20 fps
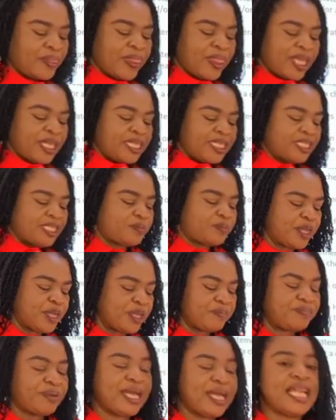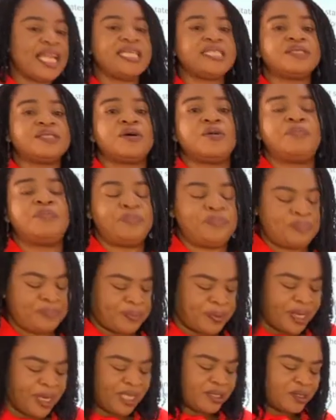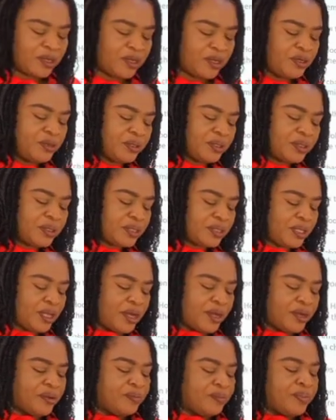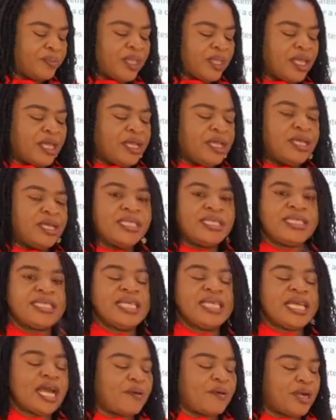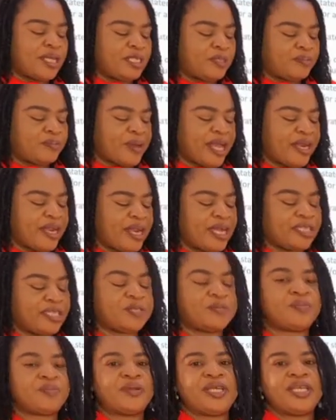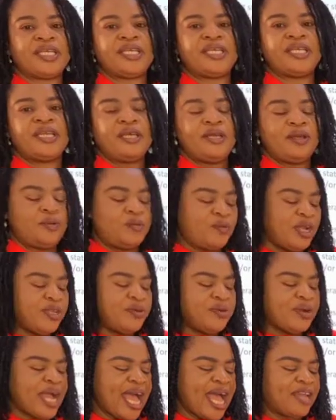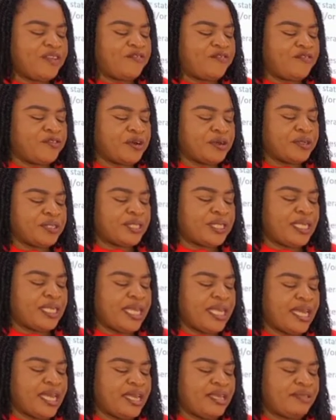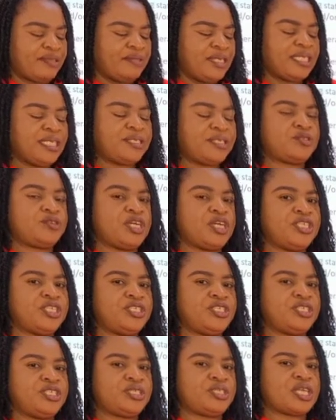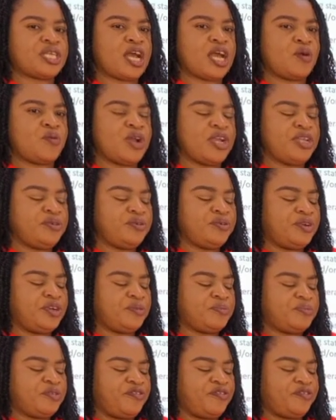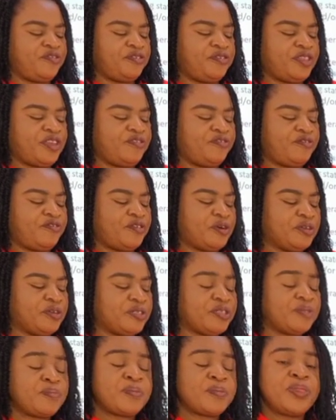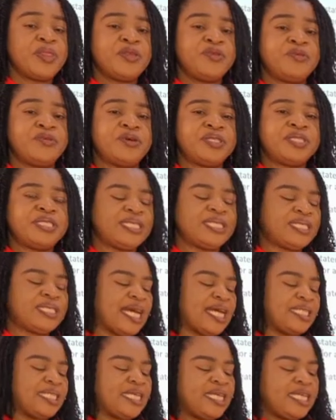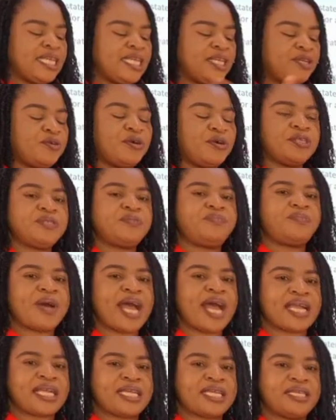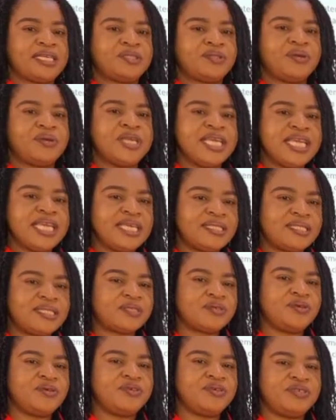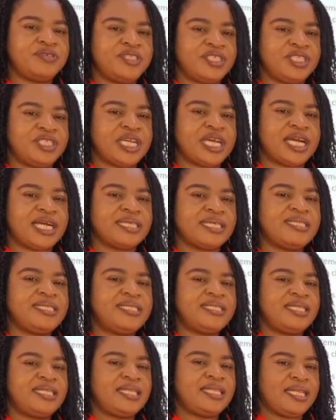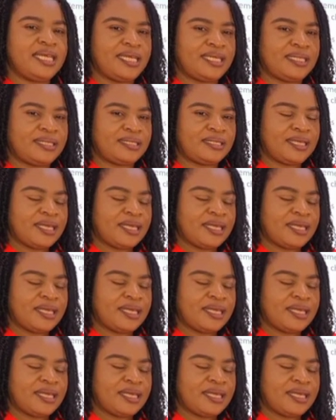The spring balance operates on Hooke's law. See our spiral spring. When you add force here, it stretches, and when you remove the force, you notice that it goes back to its original length.